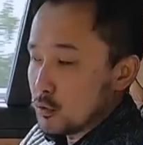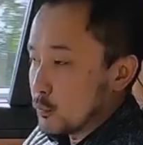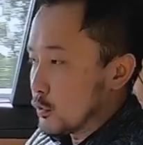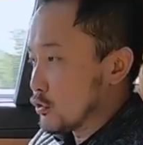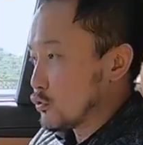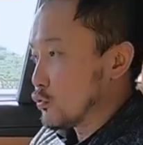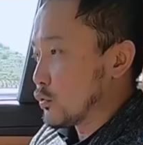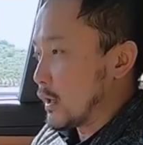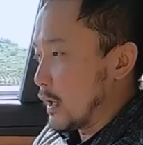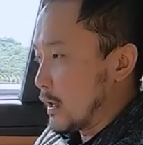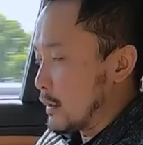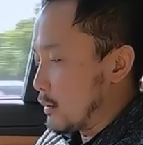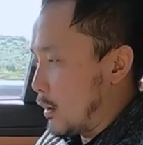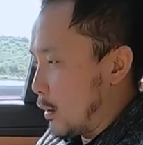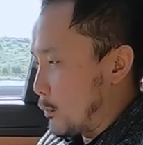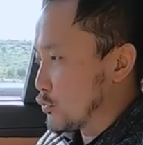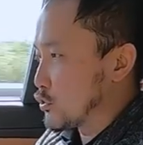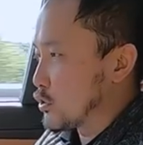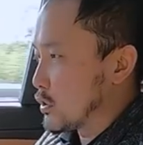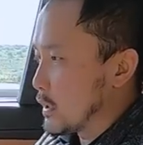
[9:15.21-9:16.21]
which you can
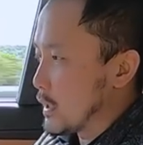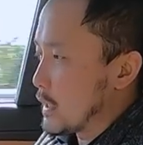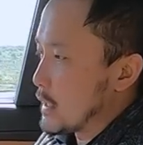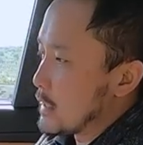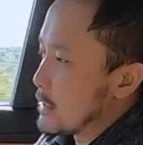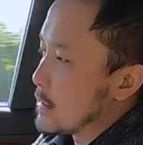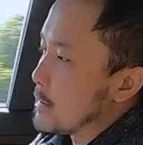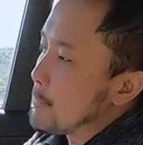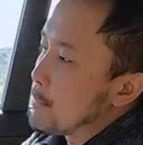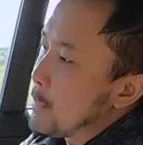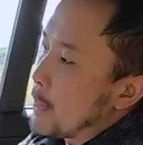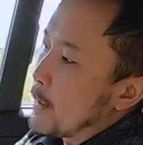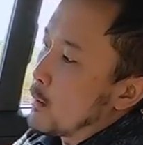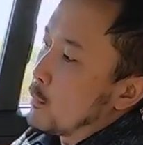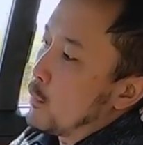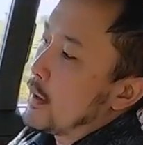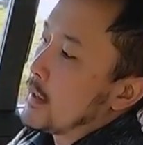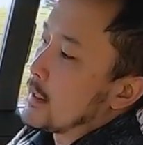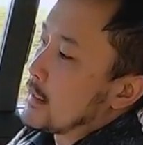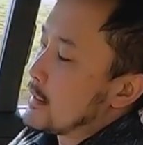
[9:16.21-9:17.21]
option in.
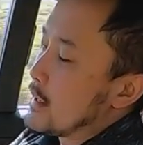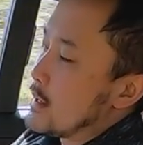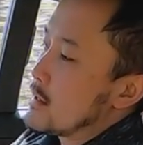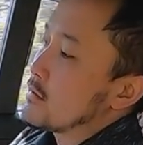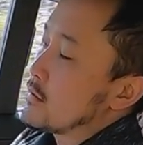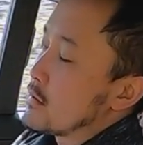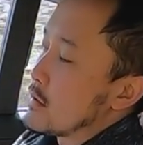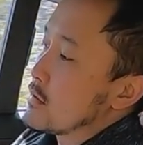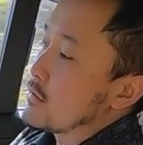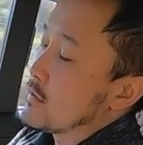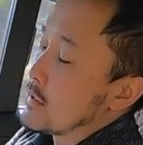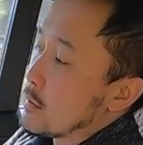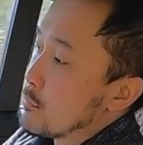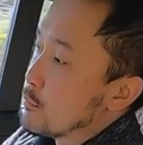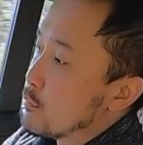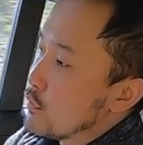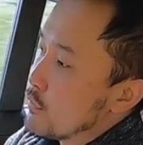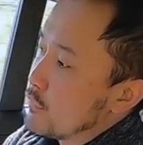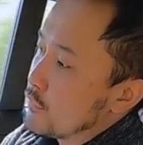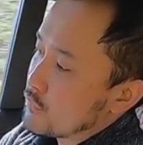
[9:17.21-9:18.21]
What it does is it
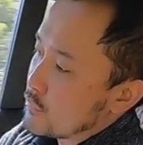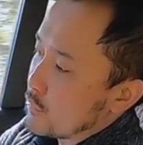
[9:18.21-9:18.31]
moves